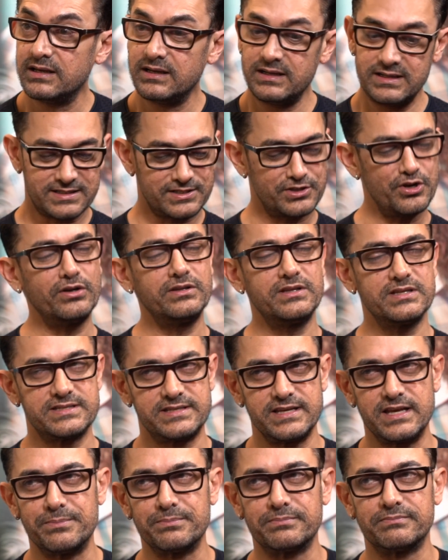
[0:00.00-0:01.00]
It's not the
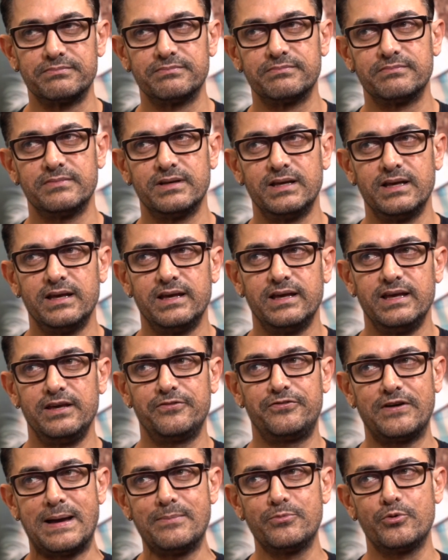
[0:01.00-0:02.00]
same.
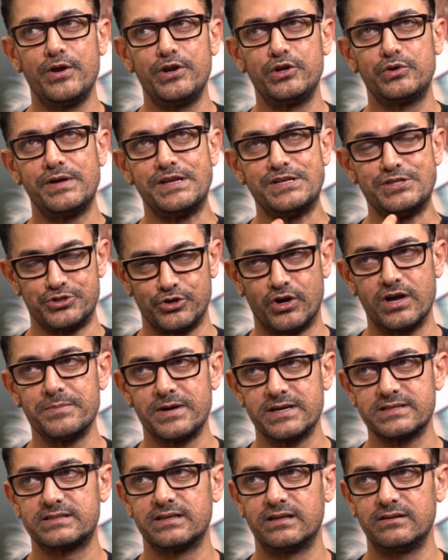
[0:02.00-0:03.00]
If I'm going to enjoy
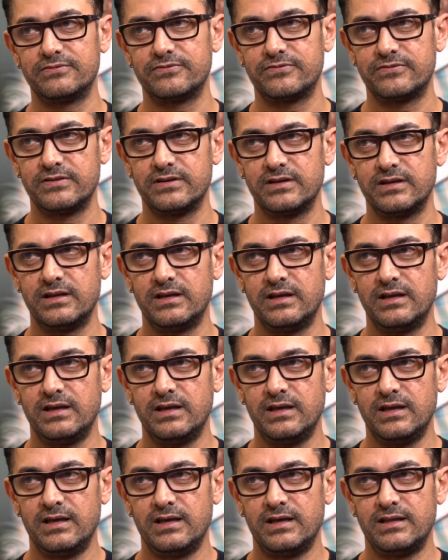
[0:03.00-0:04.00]
myself,
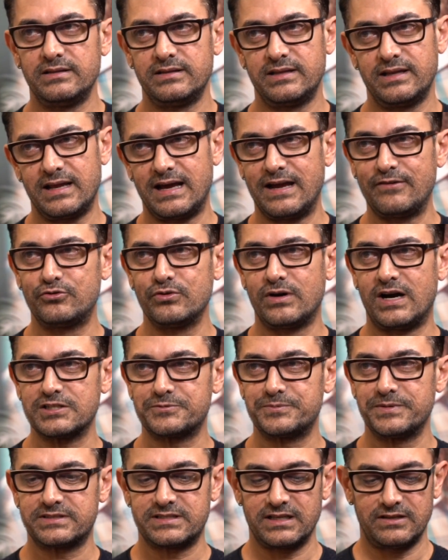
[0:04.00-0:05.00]
then I have to ask
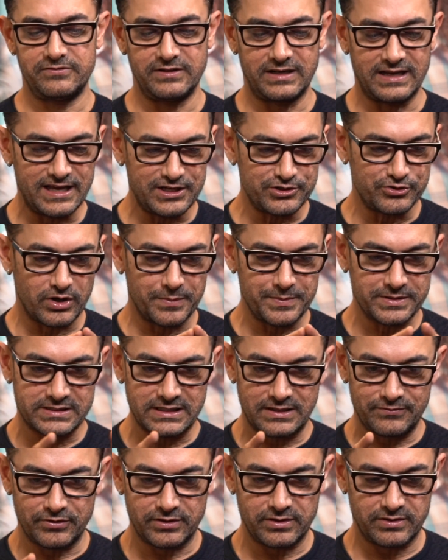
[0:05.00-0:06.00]
myself, will I enjoy
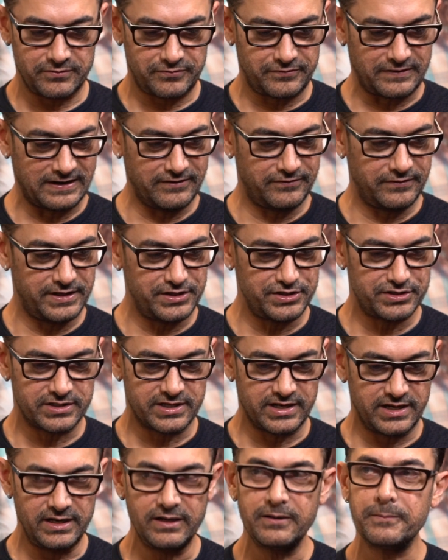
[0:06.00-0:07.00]
myself on a 5-inch
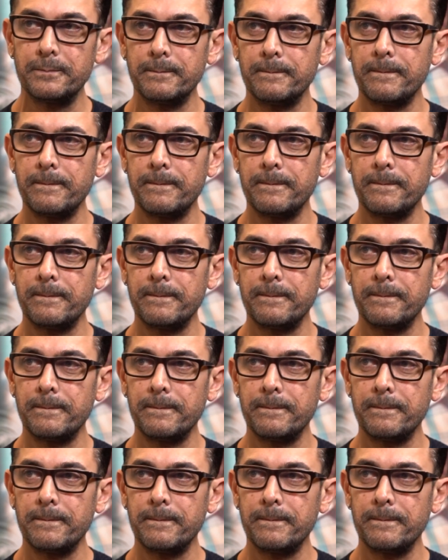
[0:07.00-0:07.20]
screen?